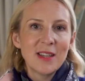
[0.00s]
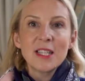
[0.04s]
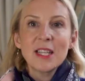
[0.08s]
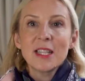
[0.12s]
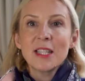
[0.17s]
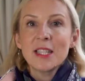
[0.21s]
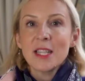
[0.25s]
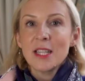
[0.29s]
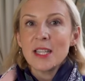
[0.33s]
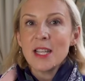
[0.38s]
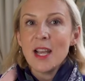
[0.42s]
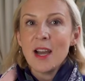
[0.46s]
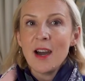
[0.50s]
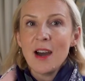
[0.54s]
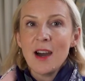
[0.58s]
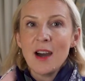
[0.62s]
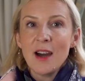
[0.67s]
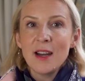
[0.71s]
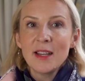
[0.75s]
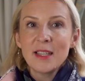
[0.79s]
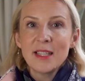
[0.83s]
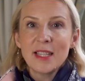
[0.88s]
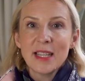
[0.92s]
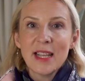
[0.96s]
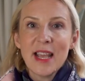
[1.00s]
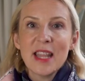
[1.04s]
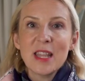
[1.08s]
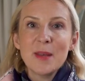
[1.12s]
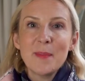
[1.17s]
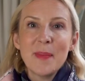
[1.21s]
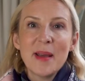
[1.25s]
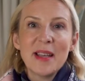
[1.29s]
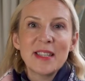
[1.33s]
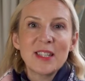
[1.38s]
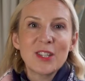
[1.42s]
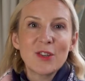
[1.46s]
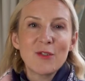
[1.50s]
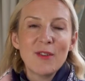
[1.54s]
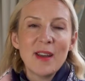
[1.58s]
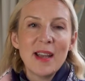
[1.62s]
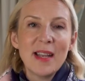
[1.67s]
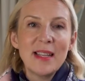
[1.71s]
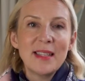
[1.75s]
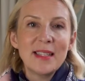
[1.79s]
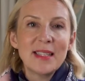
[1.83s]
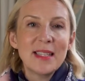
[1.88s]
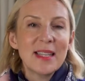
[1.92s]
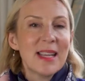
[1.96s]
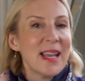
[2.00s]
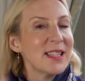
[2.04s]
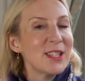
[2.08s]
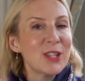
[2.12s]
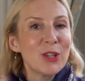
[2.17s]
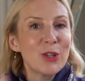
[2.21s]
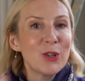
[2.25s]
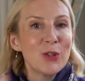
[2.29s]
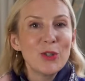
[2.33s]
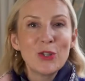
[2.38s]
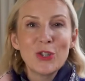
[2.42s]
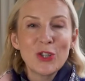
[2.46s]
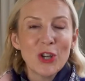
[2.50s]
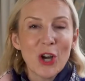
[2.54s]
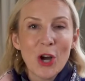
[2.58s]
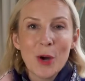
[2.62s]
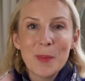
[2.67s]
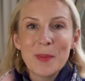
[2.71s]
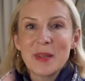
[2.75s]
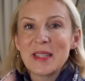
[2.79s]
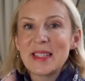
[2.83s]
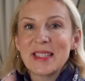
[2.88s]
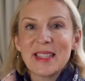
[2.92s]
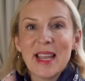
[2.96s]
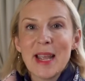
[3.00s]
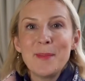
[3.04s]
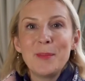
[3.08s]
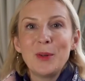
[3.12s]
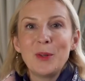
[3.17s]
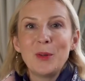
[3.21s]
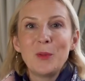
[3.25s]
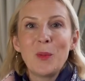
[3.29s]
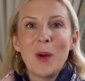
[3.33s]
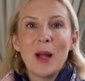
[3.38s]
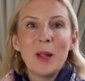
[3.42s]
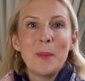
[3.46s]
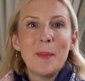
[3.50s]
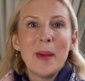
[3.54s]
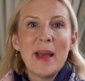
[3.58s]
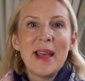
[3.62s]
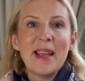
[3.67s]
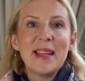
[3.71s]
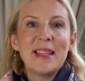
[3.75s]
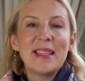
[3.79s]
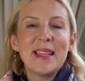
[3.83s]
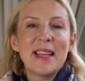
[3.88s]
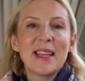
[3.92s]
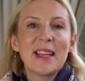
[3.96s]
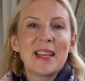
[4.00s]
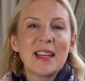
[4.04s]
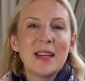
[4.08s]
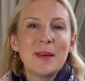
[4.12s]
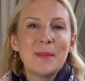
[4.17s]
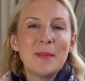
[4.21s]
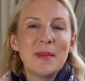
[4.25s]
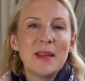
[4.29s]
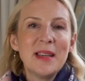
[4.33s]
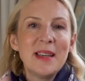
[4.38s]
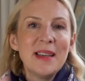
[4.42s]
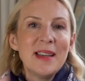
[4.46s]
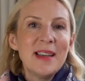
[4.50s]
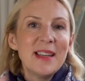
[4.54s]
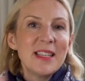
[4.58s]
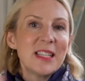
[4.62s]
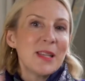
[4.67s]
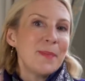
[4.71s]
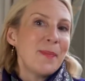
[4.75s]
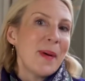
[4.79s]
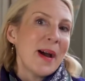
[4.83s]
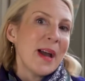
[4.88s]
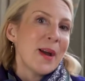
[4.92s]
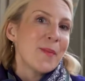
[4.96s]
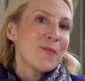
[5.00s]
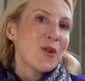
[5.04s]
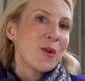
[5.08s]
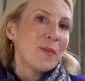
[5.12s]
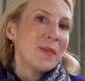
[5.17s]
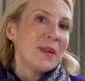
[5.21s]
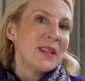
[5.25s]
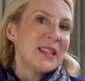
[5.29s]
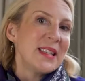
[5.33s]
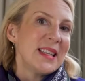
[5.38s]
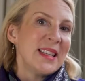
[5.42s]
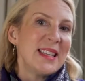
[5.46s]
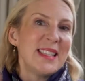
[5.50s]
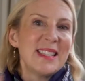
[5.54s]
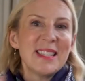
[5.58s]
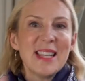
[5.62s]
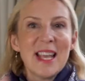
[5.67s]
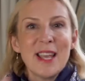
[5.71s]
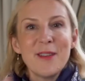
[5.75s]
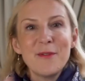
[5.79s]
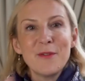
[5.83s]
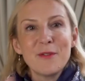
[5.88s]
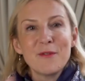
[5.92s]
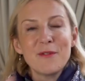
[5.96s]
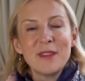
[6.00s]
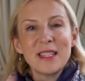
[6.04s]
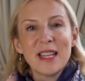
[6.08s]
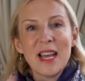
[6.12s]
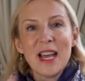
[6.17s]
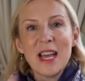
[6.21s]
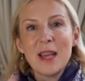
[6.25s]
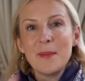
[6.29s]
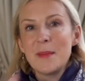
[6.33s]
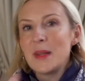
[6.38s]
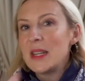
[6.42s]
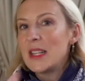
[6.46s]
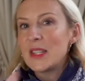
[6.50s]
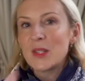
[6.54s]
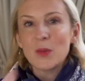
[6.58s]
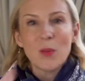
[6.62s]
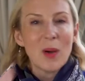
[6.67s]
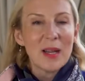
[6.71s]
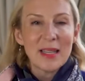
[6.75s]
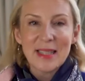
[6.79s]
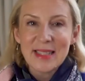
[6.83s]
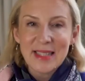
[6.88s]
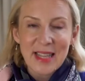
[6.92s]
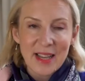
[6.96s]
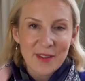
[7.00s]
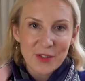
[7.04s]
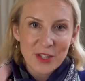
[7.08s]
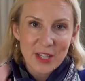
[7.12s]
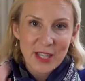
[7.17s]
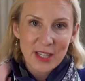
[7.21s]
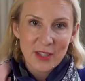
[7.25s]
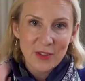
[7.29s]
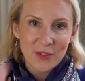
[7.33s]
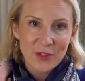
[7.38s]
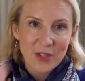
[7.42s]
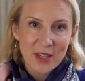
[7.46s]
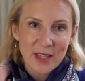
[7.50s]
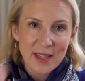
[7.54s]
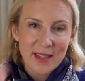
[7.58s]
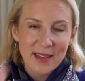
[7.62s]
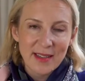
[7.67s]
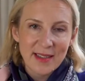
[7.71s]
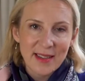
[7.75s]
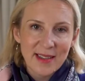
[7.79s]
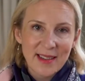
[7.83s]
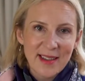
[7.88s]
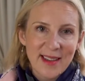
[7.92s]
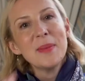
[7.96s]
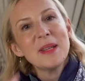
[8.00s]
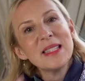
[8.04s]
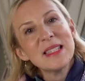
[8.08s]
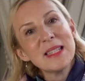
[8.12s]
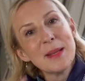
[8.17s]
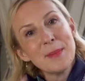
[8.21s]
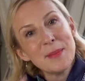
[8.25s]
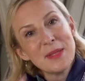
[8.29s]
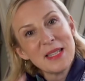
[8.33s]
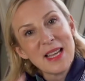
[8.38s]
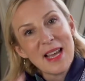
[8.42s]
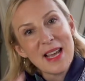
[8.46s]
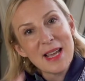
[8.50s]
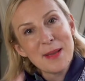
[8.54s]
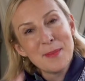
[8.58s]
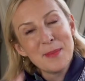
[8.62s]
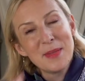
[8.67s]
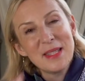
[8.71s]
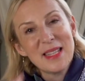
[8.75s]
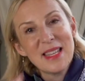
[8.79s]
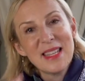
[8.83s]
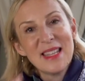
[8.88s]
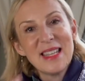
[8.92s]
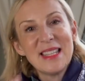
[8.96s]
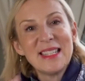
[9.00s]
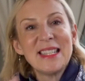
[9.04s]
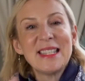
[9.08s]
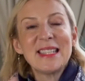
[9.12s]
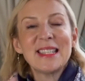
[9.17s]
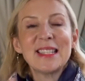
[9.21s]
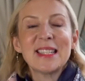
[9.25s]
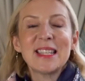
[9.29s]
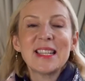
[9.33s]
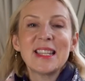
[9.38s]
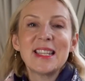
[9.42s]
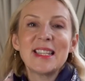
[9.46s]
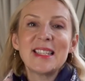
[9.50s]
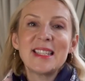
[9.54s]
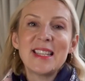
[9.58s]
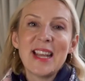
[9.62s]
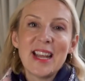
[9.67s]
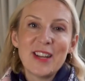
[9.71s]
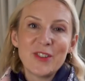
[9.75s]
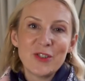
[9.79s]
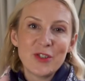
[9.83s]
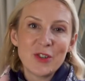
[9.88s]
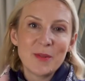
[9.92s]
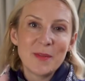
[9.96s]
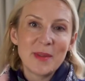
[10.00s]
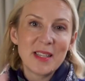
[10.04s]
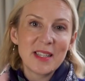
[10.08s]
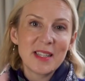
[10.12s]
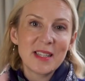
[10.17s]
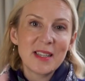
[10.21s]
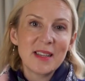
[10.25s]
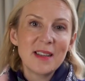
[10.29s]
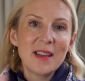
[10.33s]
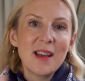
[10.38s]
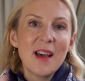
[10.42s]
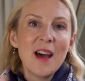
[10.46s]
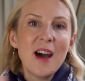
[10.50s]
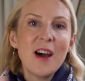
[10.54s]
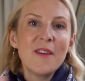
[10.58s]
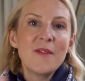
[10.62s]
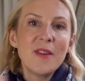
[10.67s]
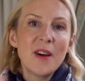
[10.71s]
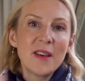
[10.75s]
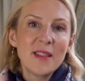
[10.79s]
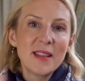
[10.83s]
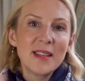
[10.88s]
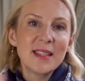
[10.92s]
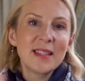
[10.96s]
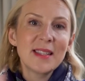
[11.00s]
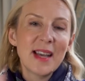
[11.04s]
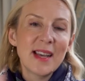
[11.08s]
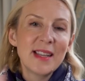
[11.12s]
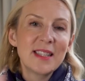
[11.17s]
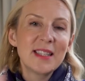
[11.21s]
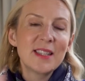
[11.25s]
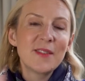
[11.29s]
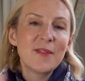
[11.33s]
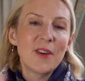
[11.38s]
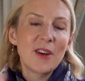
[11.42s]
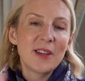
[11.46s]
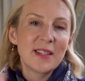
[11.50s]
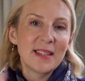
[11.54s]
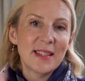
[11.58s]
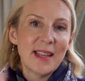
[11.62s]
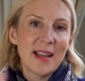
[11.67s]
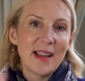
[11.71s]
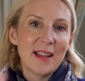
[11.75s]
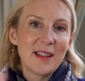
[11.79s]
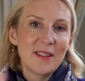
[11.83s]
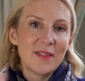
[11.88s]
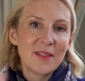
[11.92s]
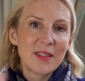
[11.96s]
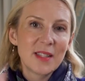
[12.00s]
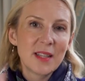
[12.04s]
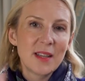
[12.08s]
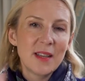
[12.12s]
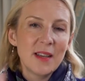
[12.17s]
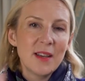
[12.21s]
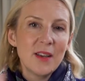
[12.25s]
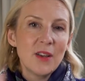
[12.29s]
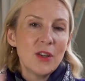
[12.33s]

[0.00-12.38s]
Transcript: To study hard, to get the best grades, to get a good job, a stable, well-paid income, to buy a property, save for retirement, as well as have children. But sometimes this is to the detriment of other sides of ourselves.